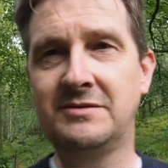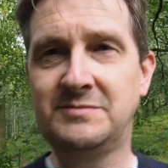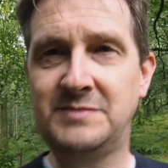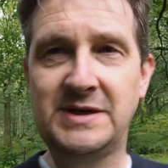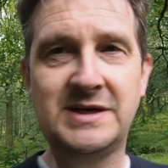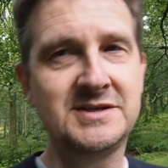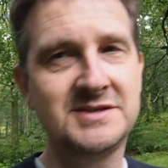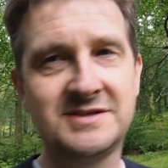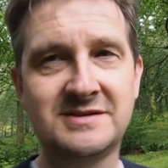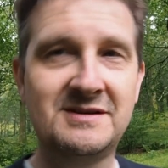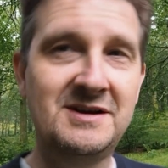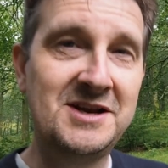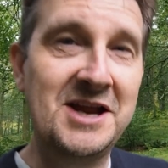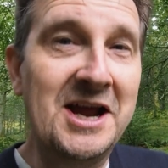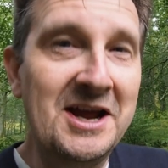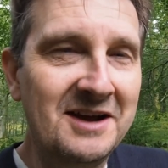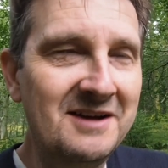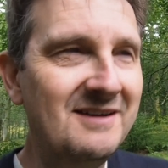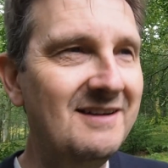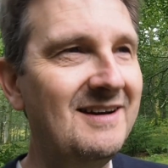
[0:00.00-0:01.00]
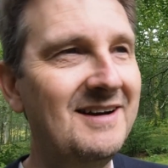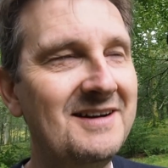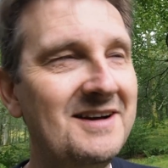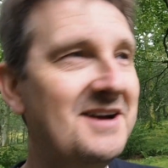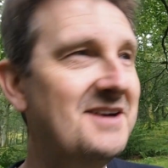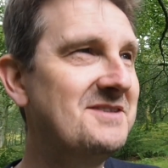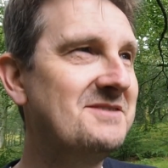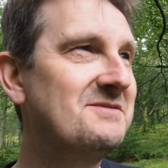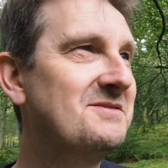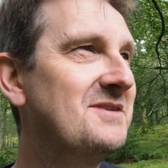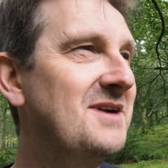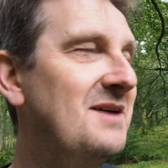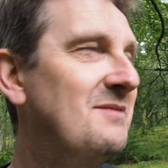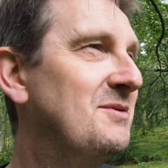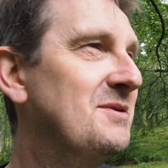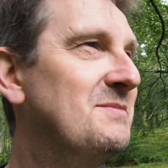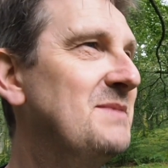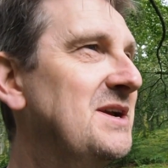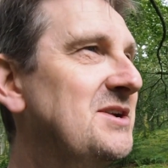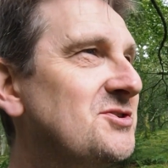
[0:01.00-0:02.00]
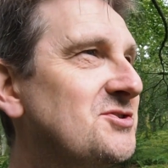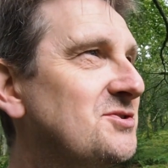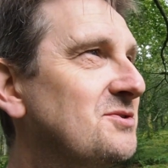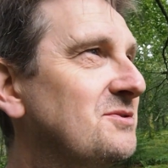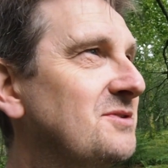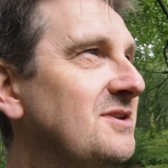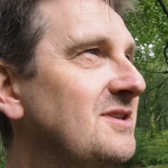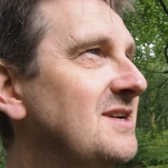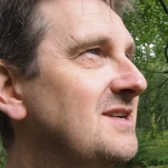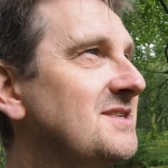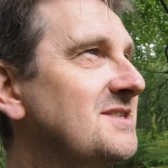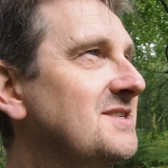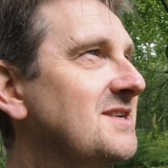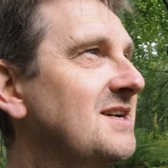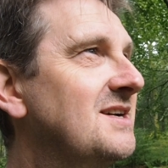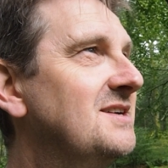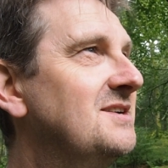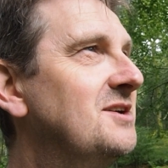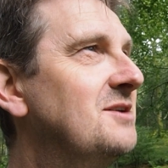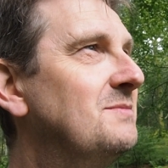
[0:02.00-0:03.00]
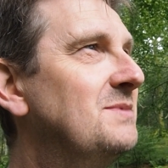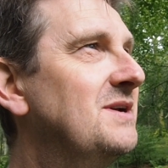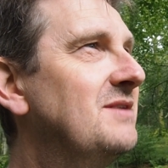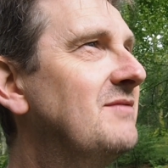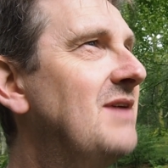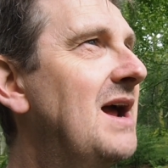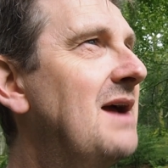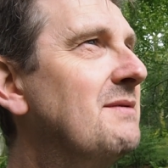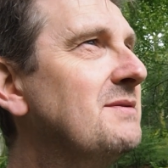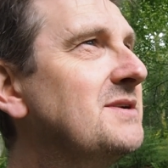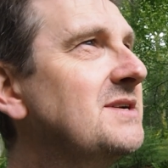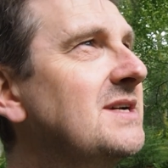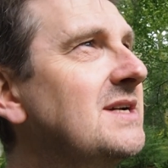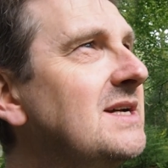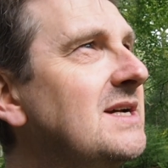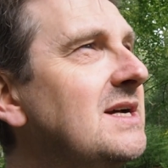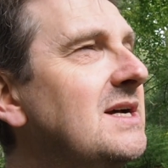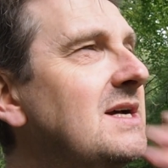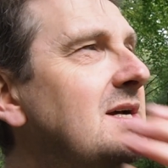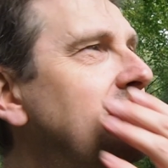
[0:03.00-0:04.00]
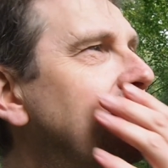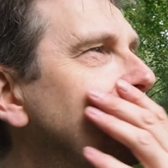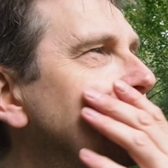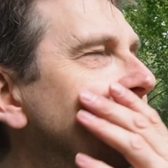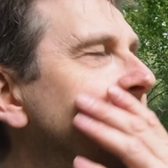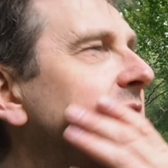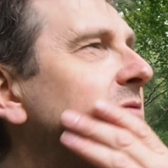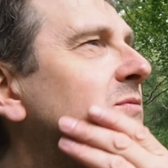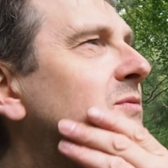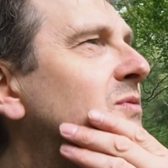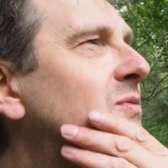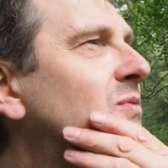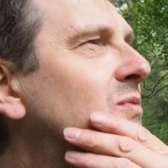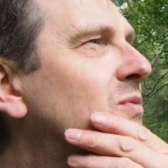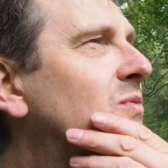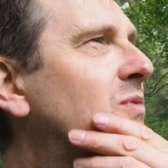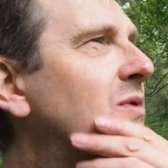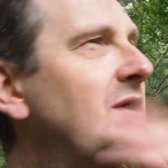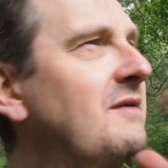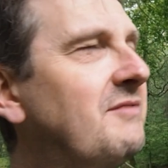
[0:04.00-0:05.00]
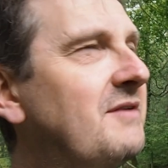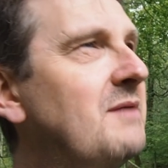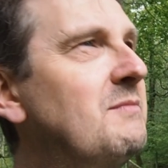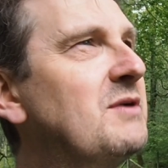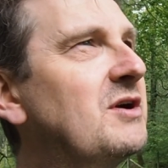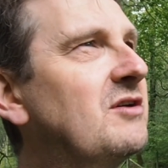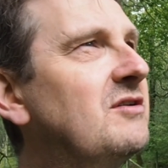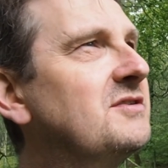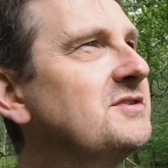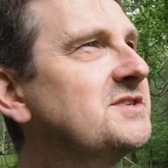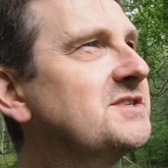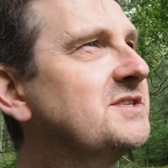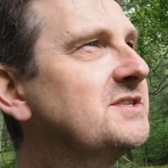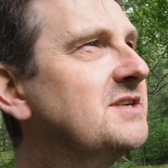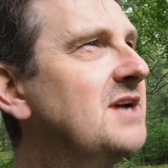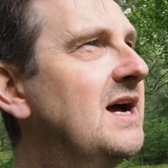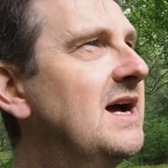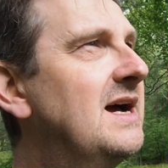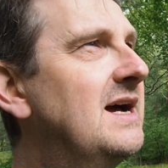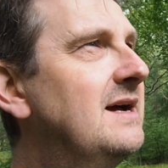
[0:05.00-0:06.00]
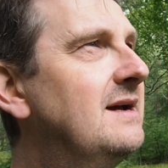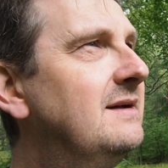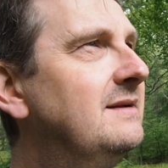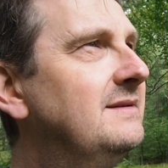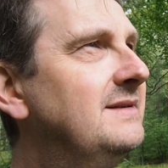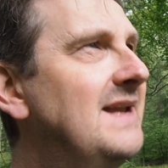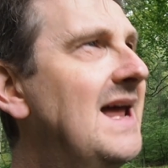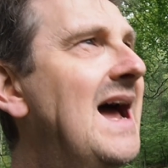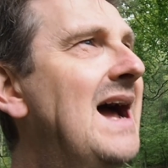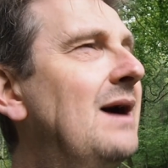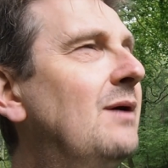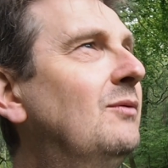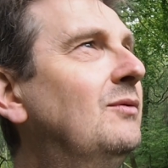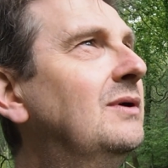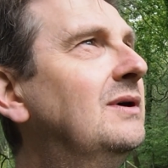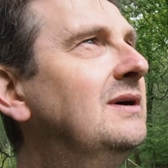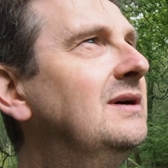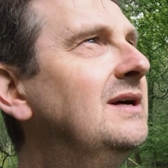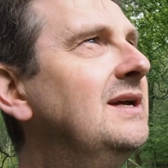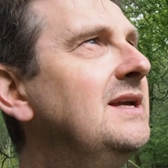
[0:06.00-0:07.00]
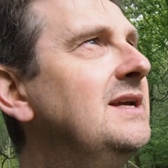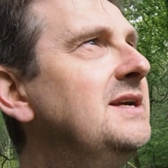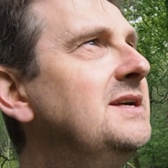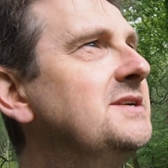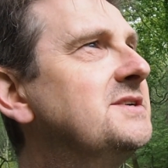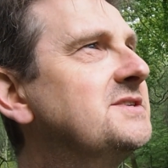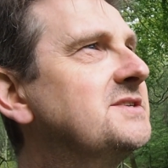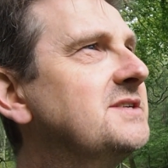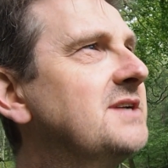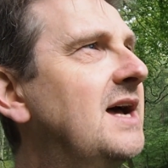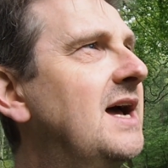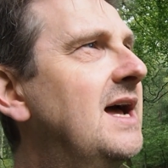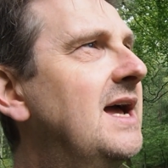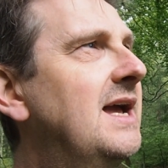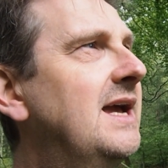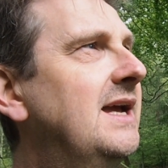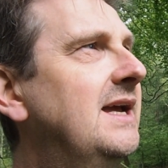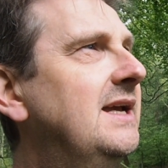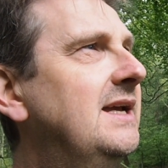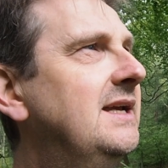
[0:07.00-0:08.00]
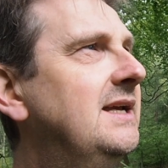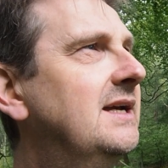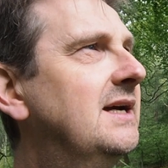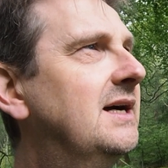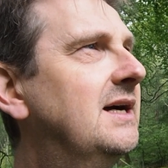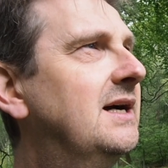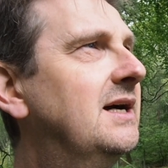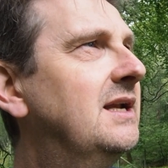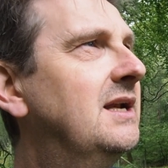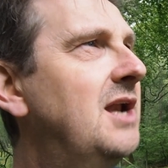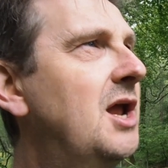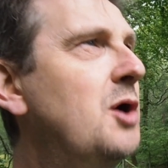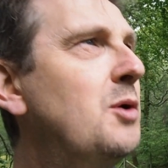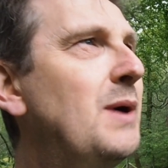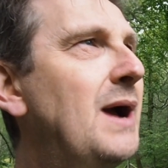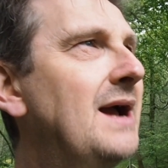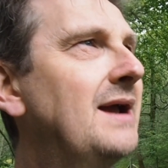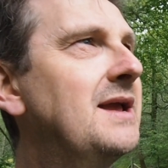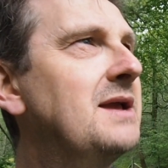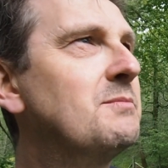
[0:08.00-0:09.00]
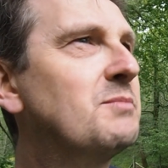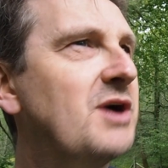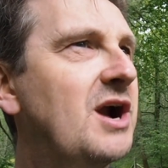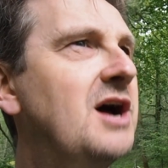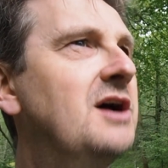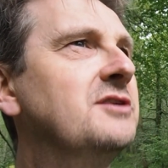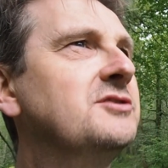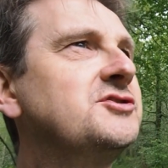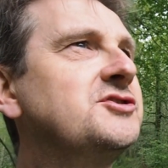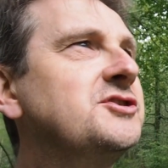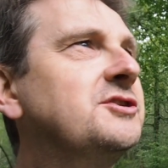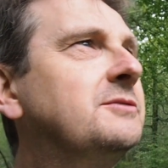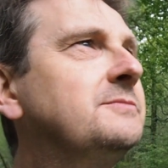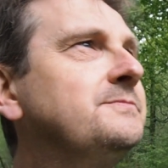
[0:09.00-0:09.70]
because I want to make sure that there's nobody around. So what I've come across now is a low-hanging branch